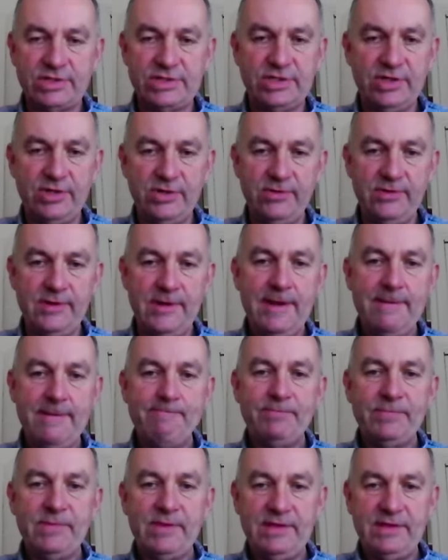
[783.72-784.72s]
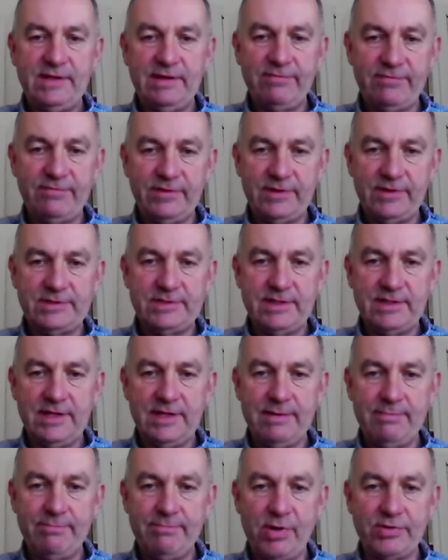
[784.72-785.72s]
to different
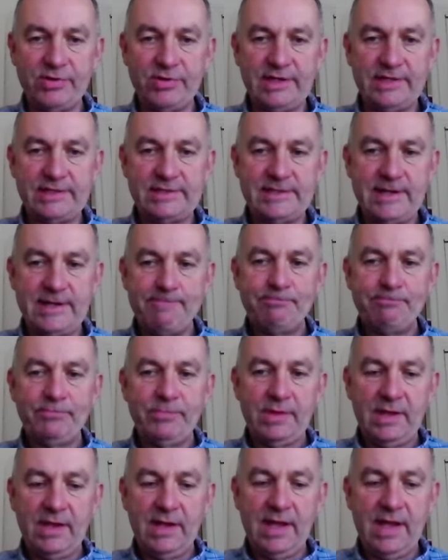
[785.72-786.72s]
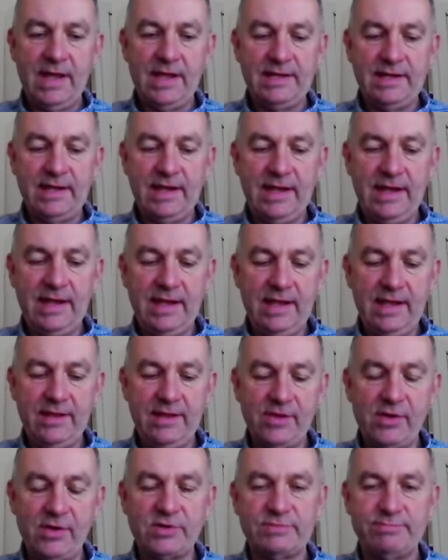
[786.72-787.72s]
bodies, and
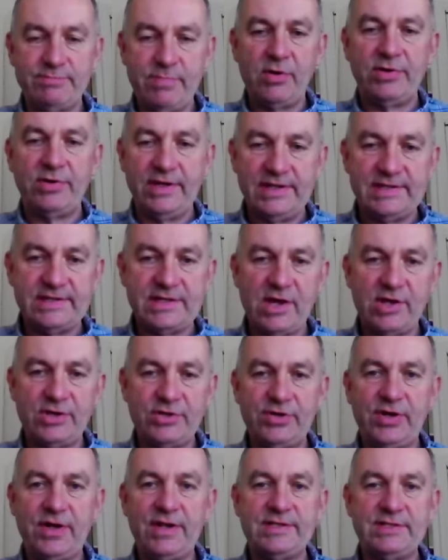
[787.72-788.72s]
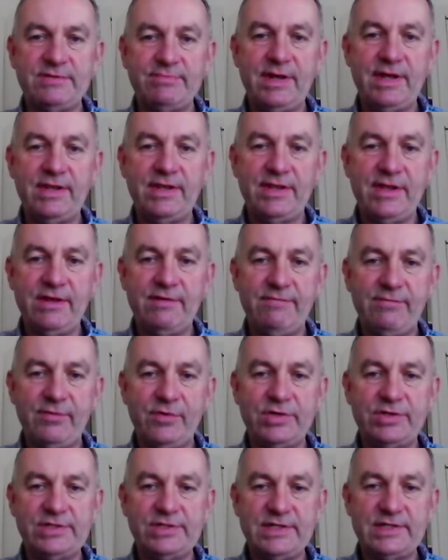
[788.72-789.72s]
those bodies are trying to make their
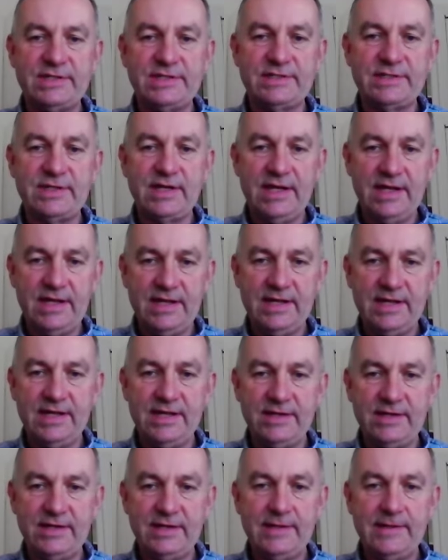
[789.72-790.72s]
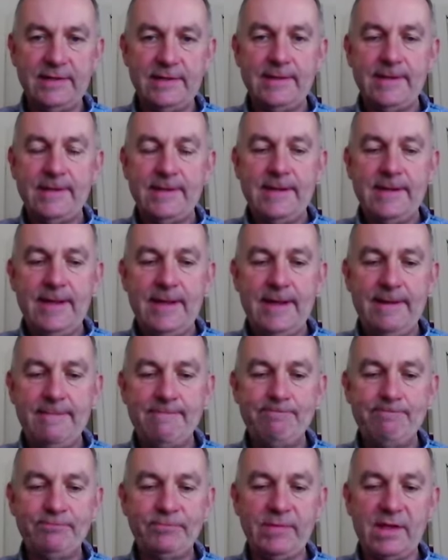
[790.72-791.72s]
voices heard.
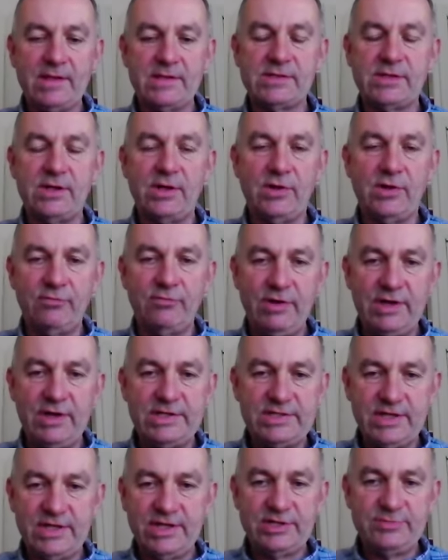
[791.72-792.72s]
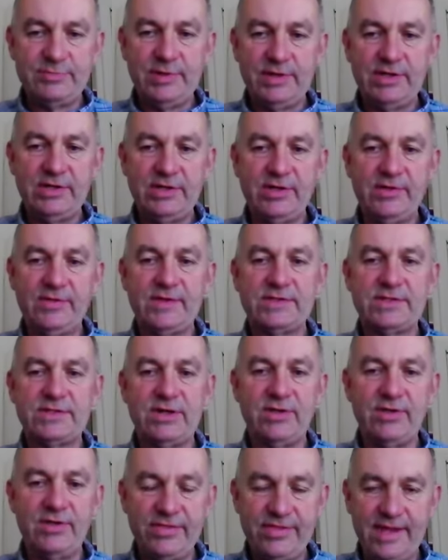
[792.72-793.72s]
There's a lot of research being done, there's a
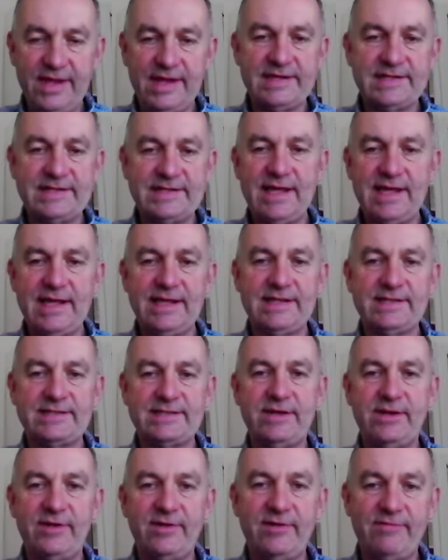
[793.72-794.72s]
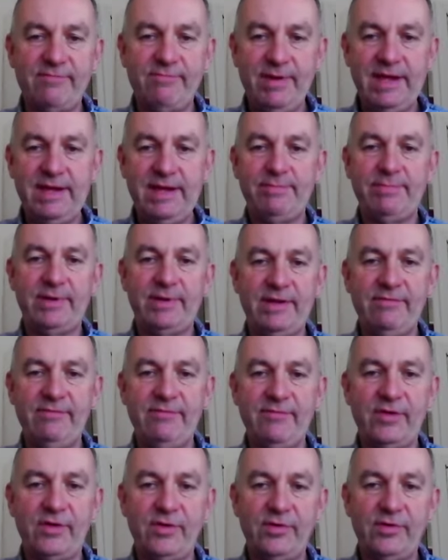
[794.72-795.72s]
lot of think tanks, a lot of people
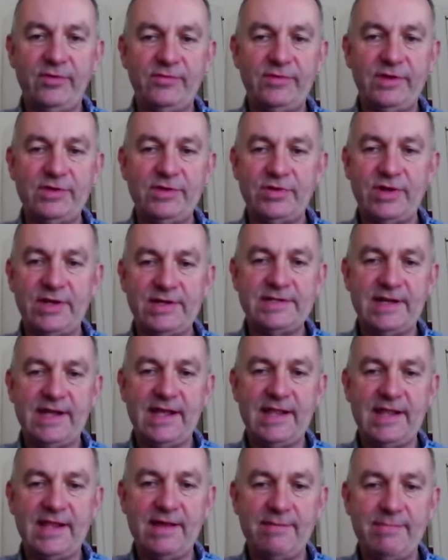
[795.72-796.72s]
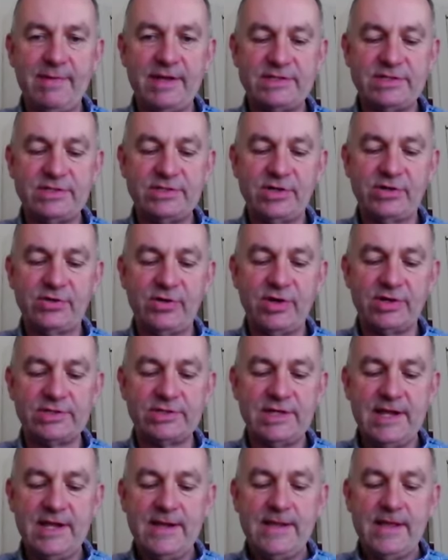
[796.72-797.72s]
involved in trying to get that message across.
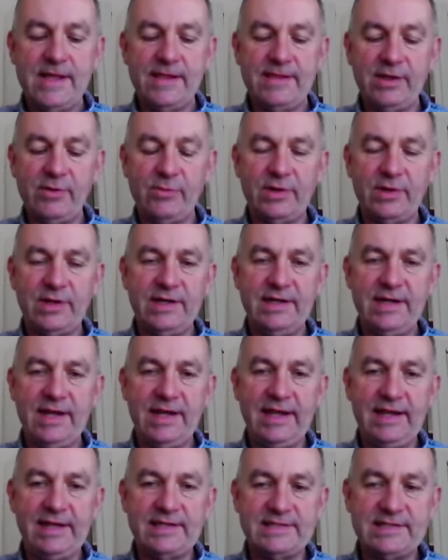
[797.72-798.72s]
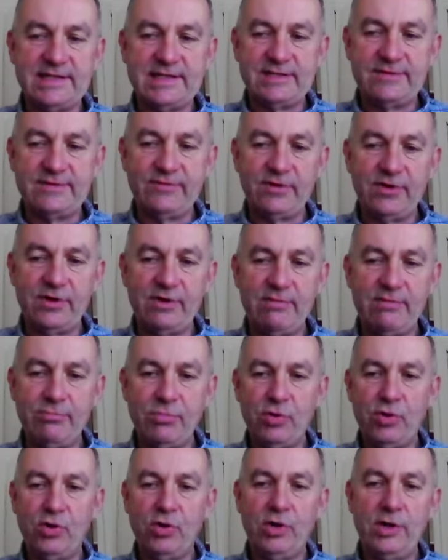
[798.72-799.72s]
I think what it needs is for a
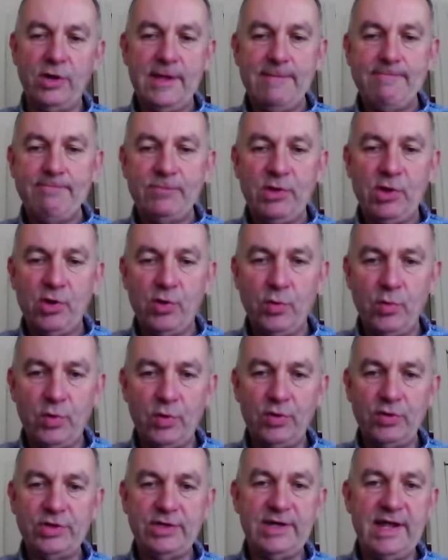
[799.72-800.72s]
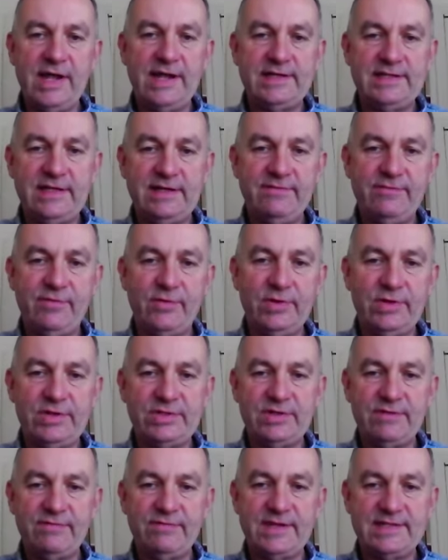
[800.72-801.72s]
more coordinated
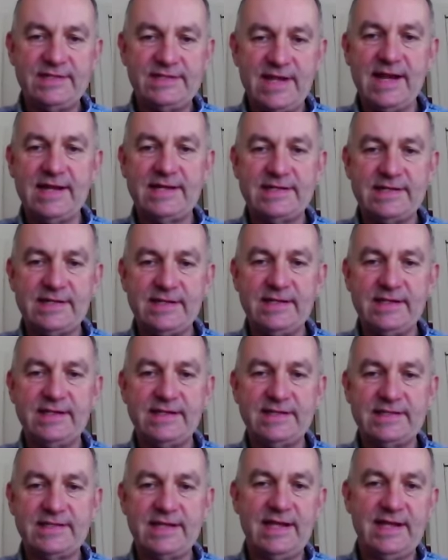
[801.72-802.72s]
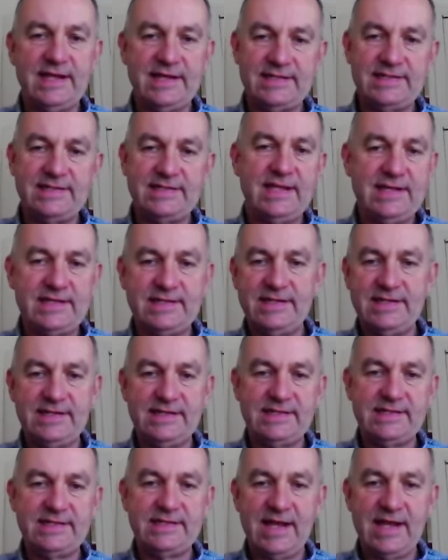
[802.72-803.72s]
voice of the sector that says this
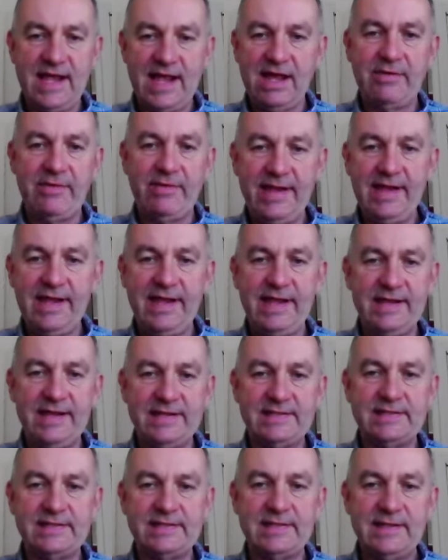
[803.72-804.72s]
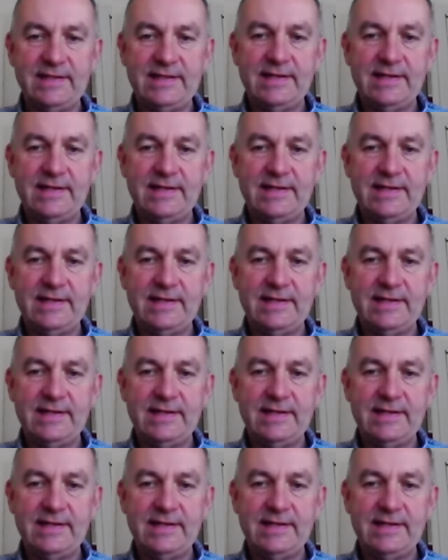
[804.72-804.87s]
is how it is.